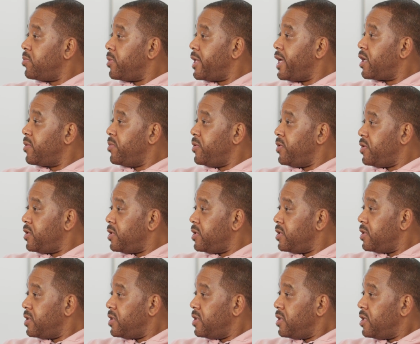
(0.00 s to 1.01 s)
Black community.
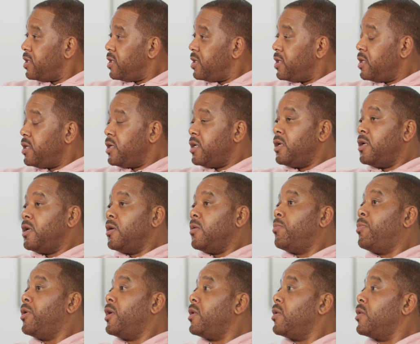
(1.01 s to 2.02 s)
Mm-hmm.
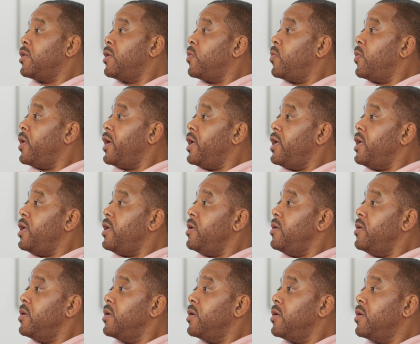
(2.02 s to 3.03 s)
But the
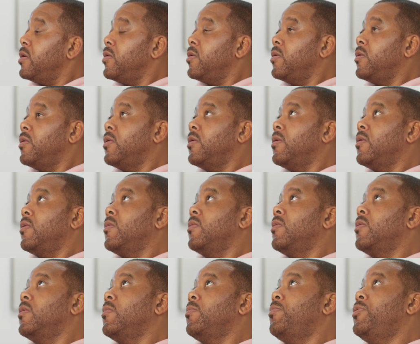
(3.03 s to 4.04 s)
way
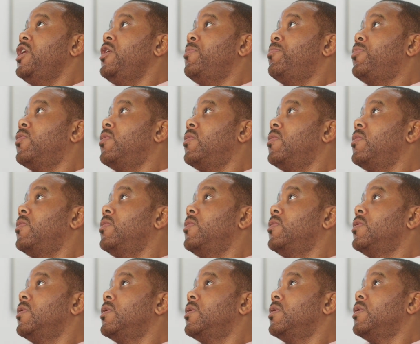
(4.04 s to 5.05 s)
people
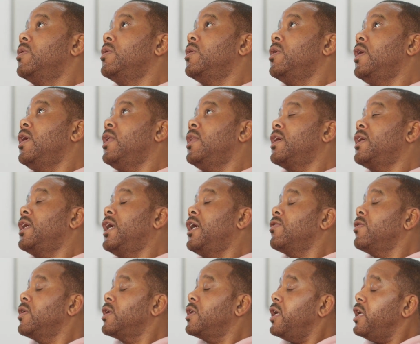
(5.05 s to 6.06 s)
in the
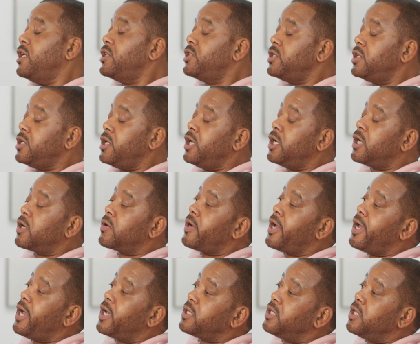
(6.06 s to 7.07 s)
congregation
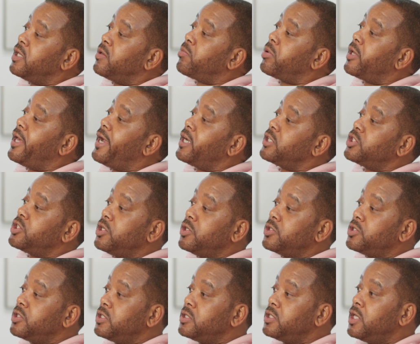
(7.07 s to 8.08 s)
interact in Black
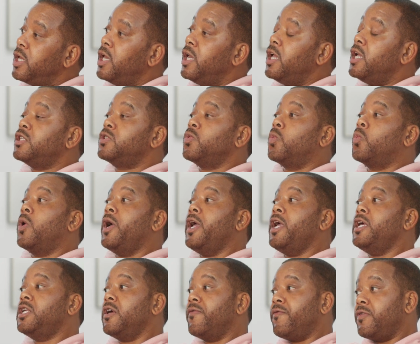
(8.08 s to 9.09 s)
churches is
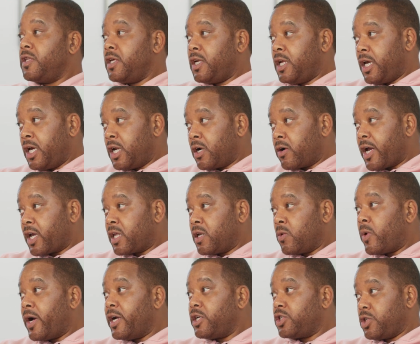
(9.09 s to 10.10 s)
way different than they interact in
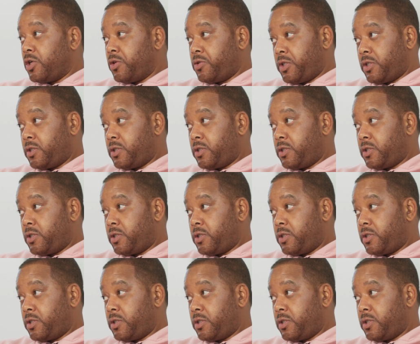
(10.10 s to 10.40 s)
white churches.